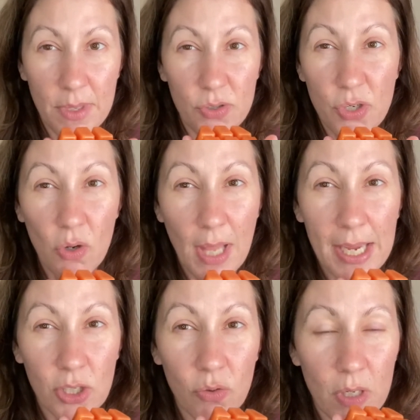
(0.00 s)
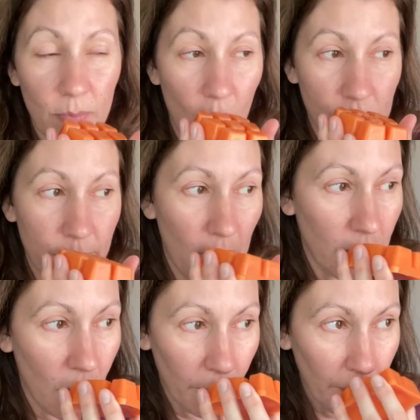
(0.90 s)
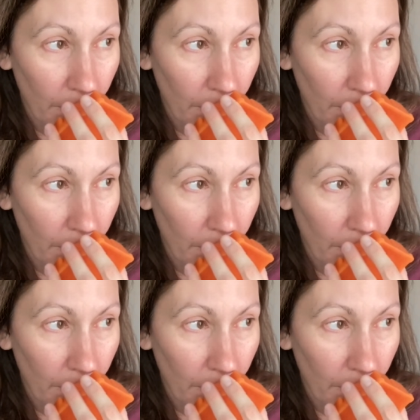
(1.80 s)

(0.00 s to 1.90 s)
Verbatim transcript: There's no gooey marshmallow,